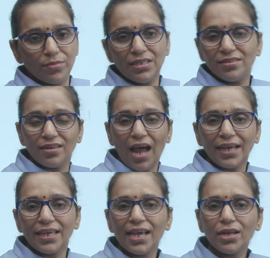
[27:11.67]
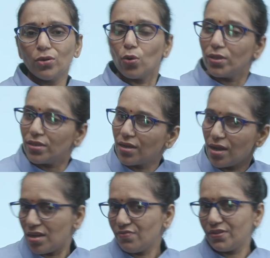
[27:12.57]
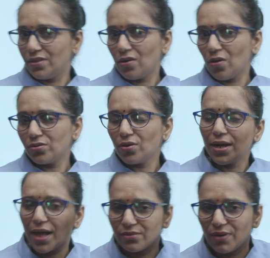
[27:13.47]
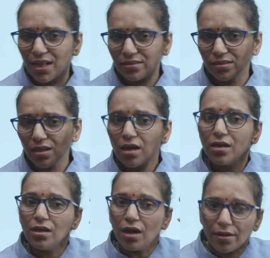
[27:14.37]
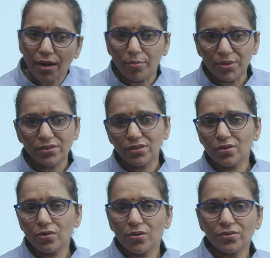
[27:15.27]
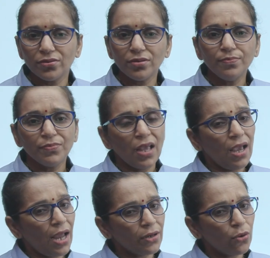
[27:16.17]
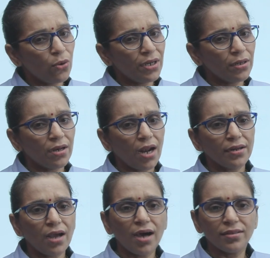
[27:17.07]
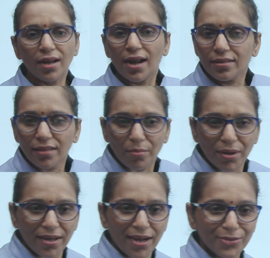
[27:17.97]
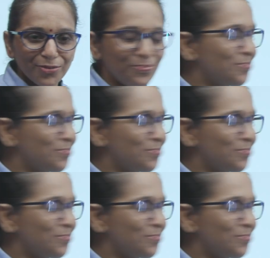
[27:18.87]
Means ragi can grow in the kharif season also and as well as in the rabi season also, and grow in Karnataka, Andhra and Tamil Nadu.